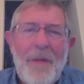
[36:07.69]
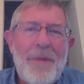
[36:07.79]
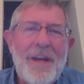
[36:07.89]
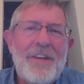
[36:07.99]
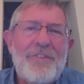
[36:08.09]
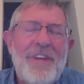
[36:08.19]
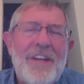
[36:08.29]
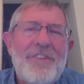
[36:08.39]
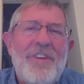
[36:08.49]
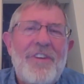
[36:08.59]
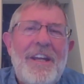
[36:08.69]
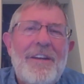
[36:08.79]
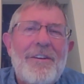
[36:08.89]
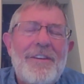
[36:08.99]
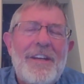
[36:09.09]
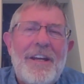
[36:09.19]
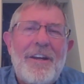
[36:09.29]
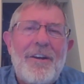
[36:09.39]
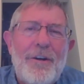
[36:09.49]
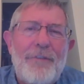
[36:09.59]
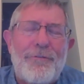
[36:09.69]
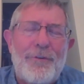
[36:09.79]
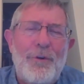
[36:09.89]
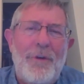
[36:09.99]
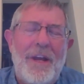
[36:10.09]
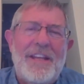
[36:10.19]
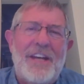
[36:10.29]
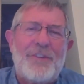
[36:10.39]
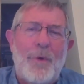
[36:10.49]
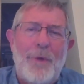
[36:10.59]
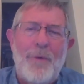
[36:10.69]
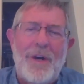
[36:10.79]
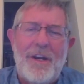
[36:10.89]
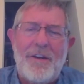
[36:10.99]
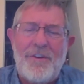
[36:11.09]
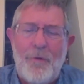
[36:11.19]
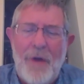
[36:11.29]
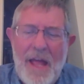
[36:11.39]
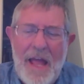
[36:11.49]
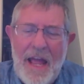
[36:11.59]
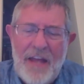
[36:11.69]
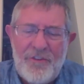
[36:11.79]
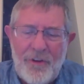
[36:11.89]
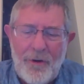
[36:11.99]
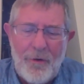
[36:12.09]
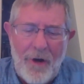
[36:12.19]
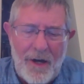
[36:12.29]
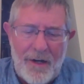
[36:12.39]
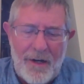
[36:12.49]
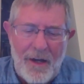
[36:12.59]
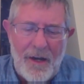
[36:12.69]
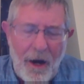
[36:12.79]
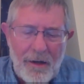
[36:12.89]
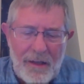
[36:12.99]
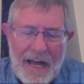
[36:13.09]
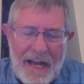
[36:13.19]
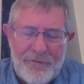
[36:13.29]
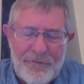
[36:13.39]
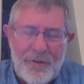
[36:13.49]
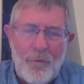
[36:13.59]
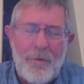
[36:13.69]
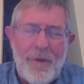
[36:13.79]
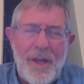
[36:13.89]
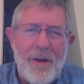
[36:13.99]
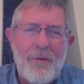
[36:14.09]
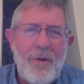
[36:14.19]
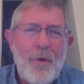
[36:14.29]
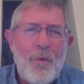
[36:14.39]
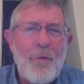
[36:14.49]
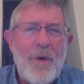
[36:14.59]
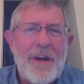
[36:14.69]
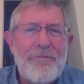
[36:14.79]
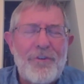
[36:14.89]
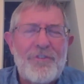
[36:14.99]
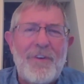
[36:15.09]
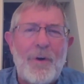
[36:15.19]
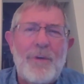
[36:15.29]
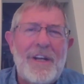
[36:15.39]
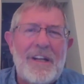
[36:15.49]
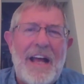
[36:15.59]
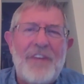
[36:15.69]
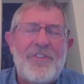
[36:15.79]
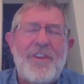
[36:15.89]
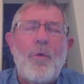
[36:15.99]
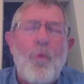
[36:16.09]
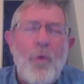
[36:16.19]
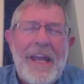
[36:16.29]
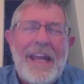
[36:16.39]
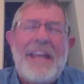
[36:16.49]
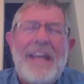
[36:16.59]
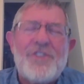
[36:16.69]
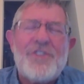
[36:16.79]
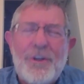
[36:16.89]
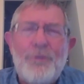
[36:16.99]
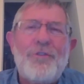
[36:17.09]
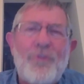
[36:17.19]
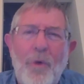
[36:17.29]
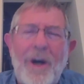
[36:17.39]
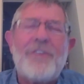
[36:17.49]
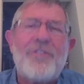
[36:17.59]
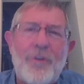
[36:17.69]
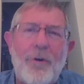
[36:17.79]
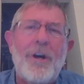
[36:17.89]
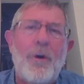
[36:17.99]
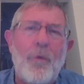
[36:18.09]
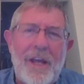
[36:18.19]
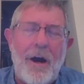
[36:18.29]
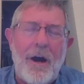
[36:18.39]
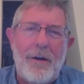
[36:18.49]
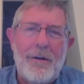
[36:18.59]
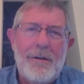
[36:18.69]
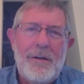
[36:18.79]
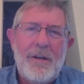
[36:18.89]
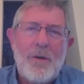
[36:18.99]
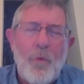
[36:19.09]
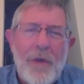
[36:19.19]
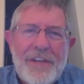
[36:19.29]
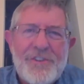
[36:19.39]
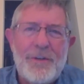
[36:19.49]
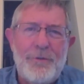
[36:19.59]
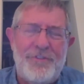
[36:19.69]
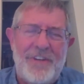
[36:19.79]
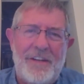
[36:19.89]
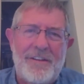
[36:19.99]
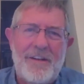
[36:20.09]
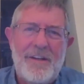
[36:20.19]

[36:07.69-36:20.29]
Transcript: But it's yielding good fruit, and that's what we want to do. And so in our lives, you know, we want to first of all realize that we choose what soil we are. We choose it.